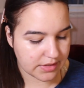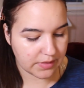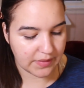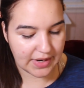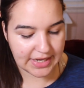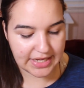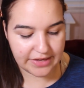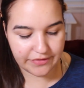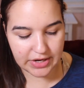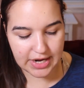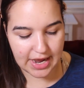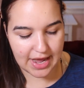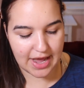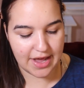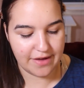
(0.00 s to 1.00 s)
So I even
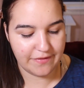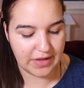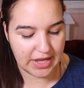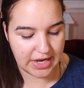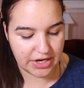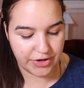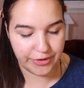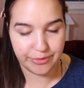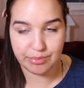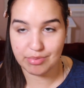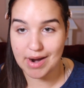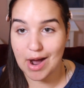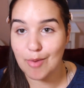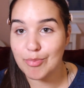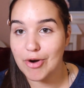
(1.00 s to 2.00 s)
have a new
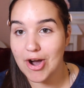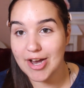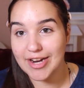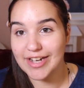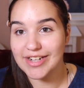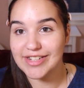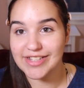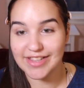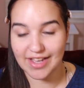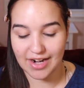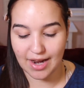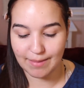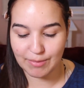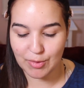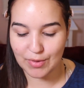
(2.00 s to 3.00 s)
brow product that
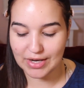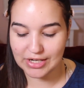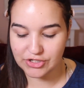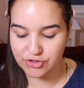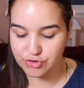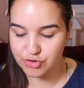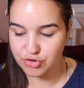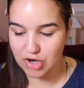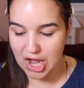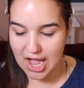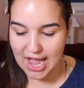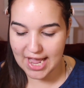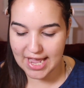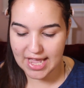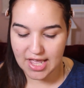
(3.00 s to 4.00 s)
I'm going to
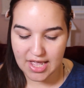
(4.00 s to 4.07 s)
try.